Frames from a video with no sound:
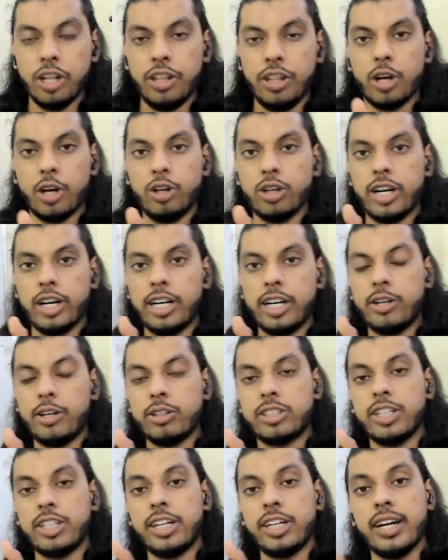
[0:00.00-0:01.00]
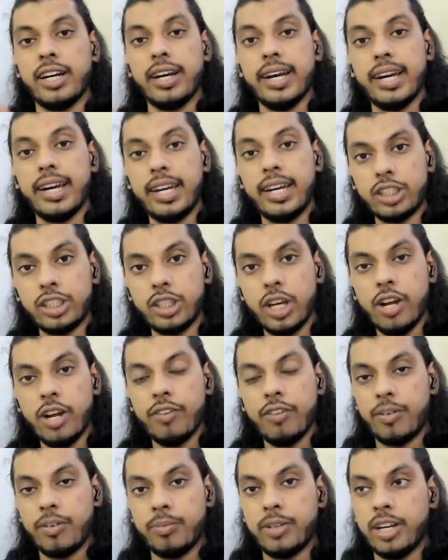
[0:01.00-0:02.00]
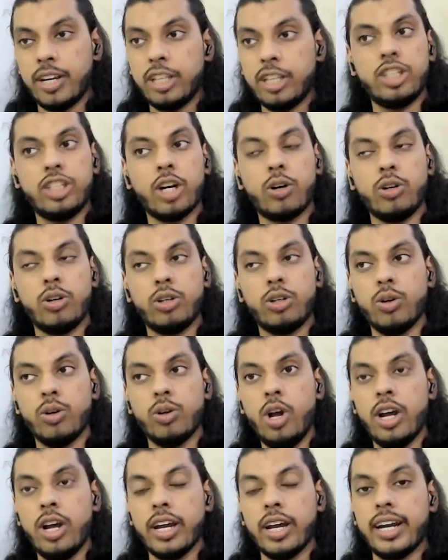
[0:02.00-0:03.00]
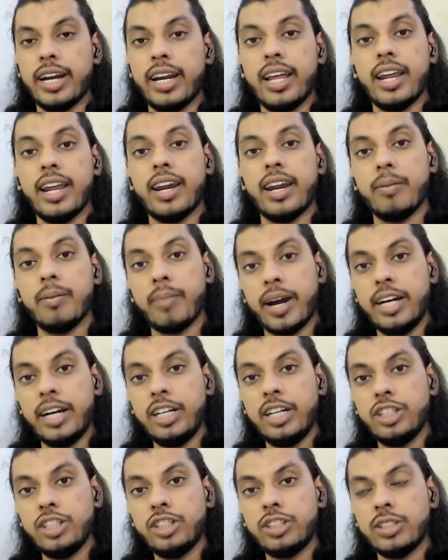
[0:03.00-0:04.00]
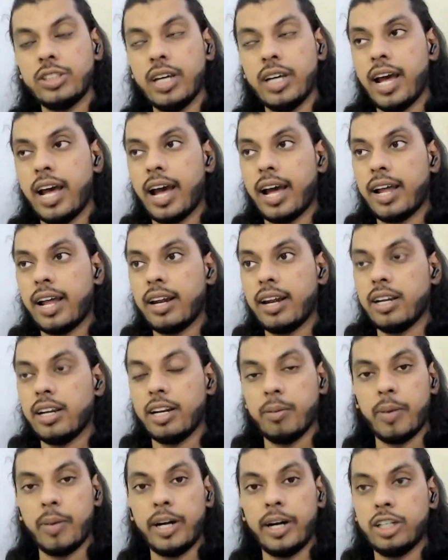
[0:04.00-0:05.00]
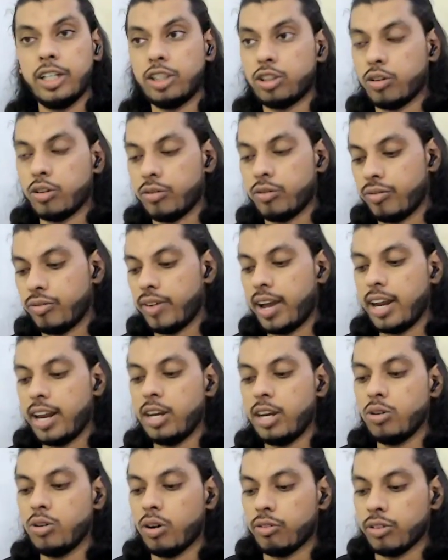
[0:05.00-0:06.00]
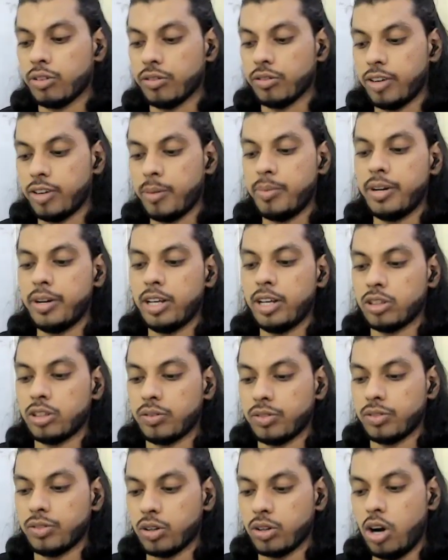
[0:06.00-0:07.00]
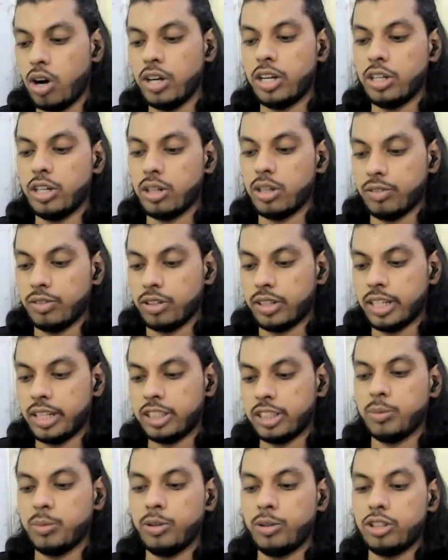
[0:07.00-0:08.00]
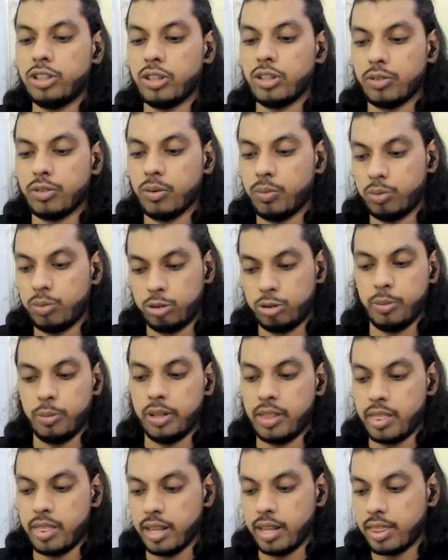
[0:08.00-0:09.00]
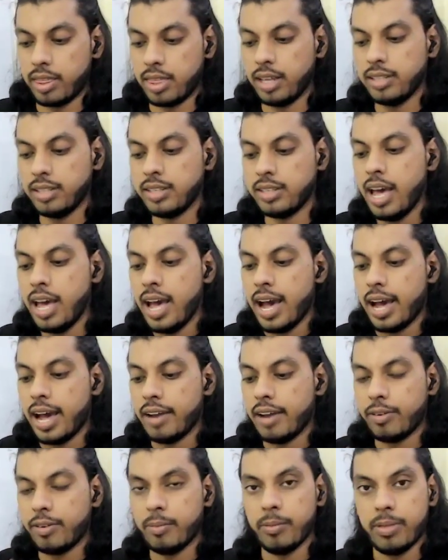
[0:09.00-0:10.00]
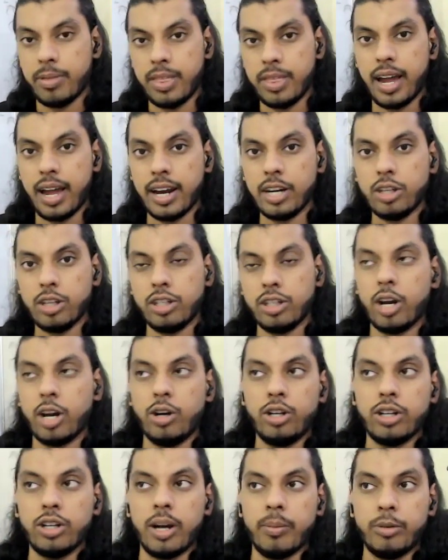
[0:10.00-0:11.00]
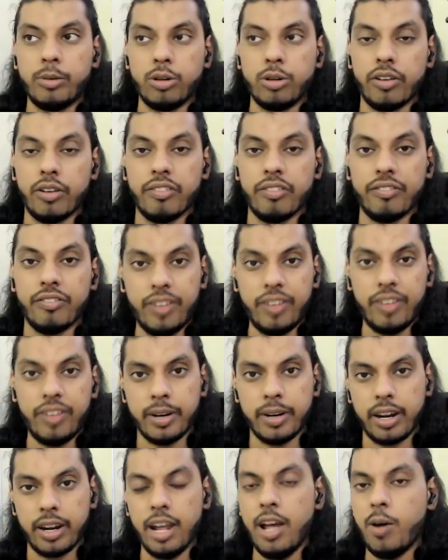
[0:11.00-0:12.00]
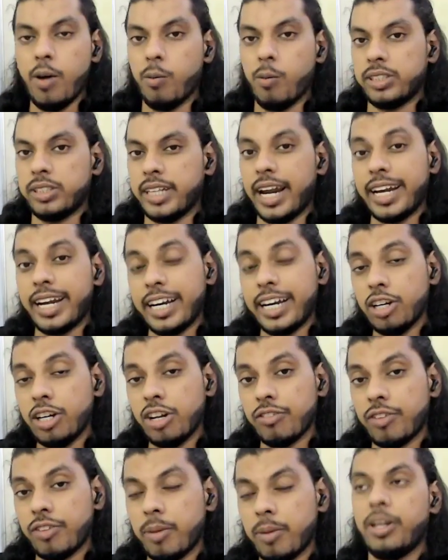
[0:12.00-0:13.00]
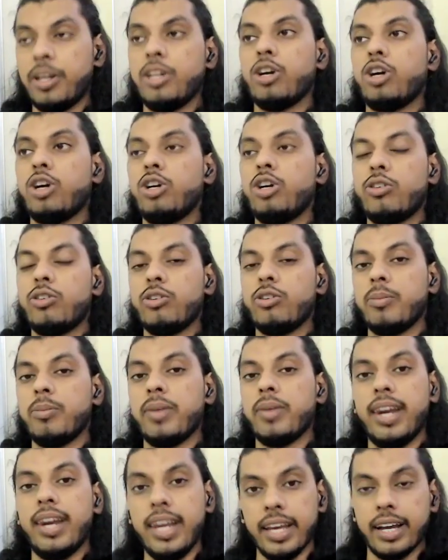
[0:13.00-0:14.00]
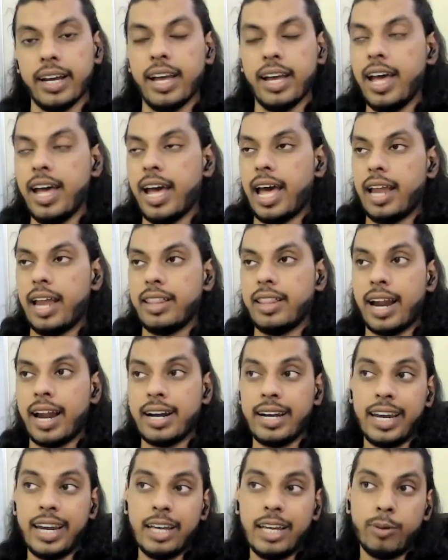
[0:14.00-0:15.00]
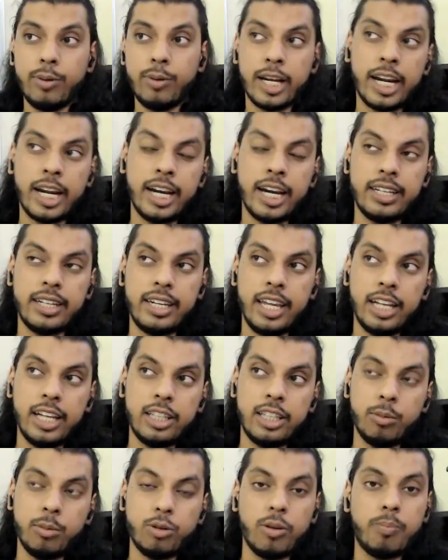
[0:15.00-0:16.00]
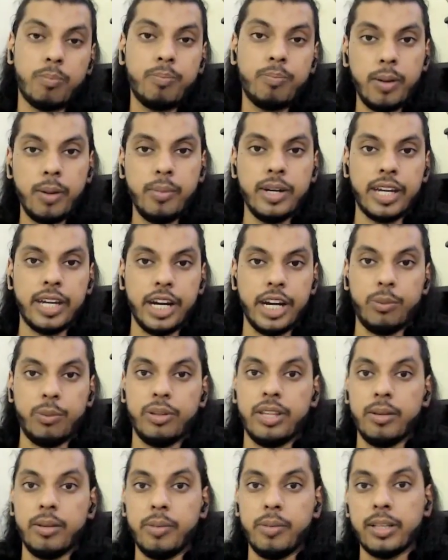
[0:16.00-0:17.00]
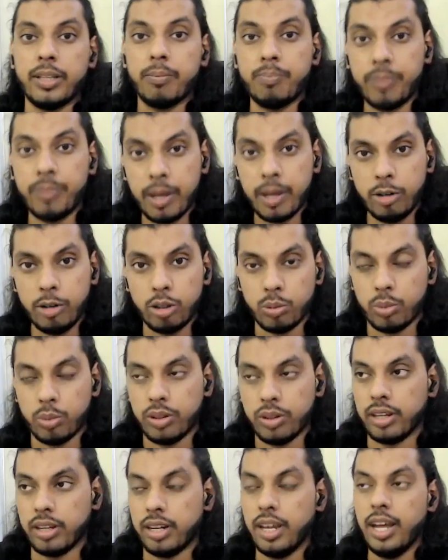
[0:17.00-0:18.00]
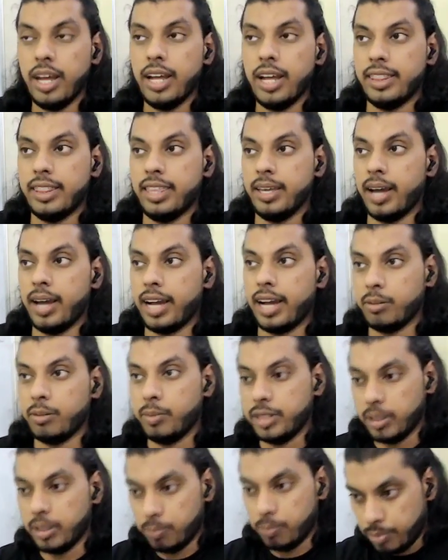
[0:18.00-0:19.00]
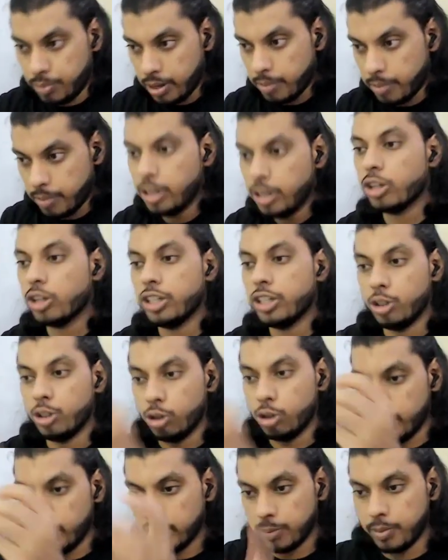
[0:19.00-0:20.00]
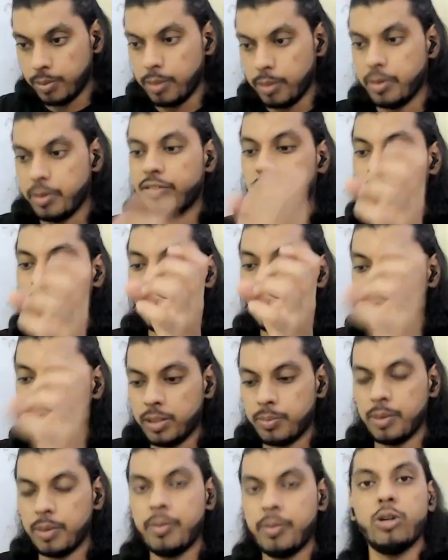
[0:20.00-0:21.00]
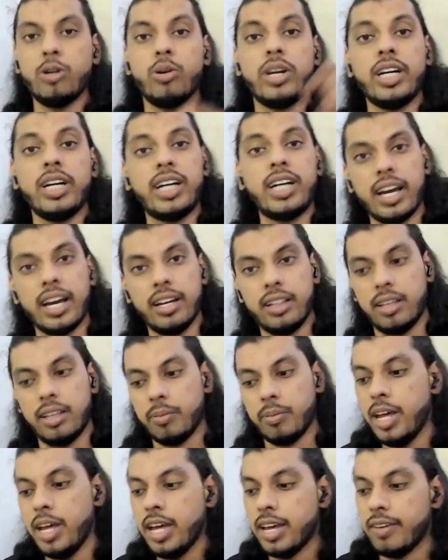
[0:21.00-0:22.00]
They're going to get into a certain list. From the list, they are going to get reminders of value of your webinars, of your content, of your testimonials, of your so many things. And from that, they are going to come to your webinar. Once they attend your webinar, you're going to throw them a link, and that link will take them to a payment gateway. They make the payment over there. They either make the payment or they don't make the payment. If they don't make the payment, you retarget them.